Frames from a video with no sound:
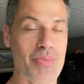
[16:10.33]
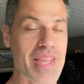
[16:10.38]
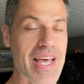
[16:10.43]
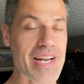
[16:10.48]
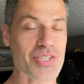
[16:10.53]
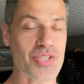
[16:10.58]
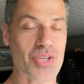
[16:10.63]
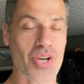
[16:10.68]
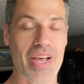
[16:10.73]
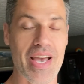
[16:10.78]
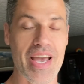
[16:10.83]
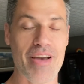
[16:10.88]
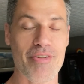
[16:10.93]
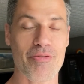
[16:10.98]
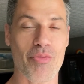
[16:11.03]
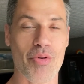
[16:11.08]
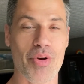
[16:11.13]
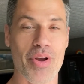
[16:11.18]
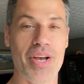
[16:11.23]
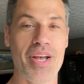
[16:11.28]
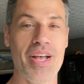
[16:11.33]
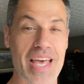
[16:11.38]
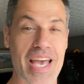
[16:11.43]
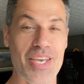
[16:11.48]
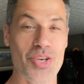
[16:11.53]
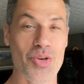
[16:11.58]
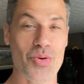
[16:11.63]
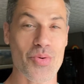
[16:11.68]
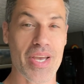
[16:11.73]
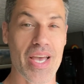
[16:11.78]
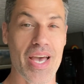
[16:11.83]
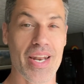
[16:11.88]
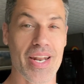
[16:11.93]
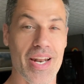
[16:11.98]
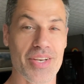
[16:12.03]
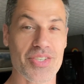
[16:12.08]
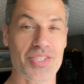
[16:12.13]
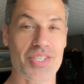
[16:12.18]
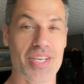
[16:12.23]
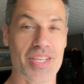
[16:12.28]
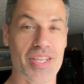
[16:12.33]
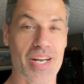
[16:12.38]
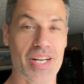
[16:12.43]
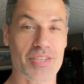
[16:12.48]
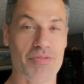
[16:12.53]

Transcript: And that is all I have for you. Thank you again, and I'll see you in the next